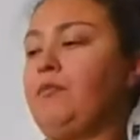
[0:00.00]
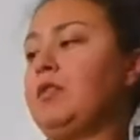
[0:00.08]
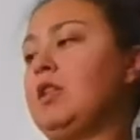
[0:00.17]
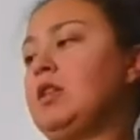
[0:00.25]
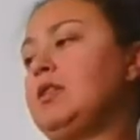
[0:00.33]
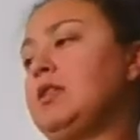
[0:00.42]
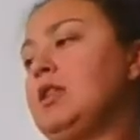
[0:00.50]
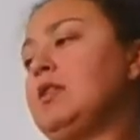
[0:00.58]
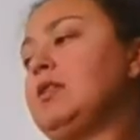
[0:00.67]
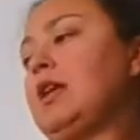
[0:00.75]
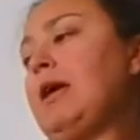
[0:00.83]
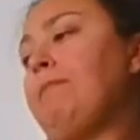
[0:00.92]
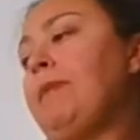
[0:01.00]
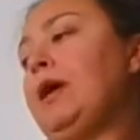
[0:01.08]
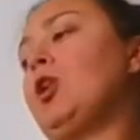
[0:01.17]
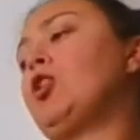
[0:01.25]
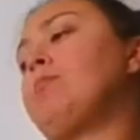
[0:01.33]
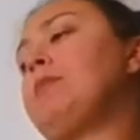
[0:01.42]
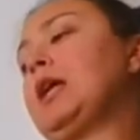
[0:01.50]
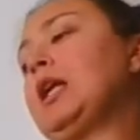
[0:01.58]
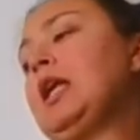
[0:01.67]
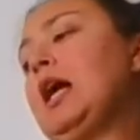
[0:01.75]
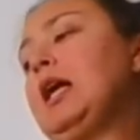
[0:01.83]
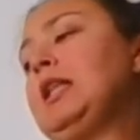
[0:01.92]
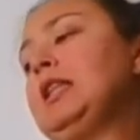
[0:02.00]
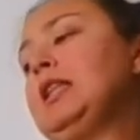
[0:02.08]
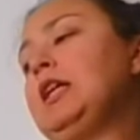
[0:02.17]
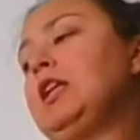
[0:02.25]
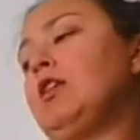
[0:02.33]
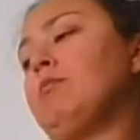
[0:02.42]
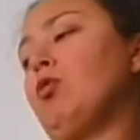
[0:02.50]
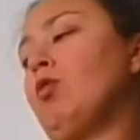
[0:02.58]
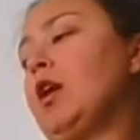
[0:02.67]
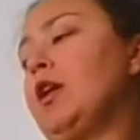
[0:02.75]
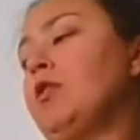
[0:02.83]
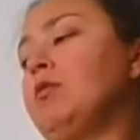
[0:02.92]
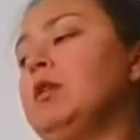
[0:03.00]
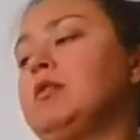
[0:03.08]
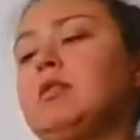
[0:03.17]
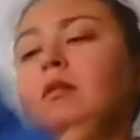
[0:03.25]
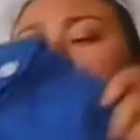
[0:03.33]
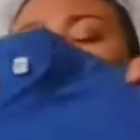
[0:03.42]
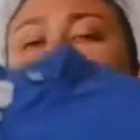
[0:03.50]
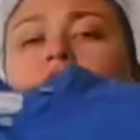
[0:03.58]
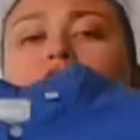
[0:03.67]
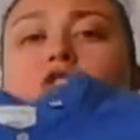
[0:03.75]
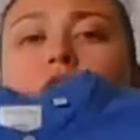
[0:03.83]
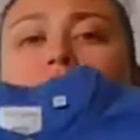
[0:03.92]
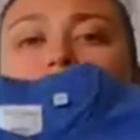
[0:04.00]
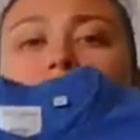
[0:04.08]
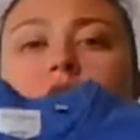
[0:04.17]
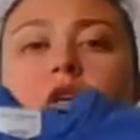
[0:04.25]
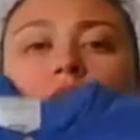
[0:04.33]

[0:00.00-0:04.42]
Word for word: This is a Baird McNutt Linen Murano Slim Fit shirt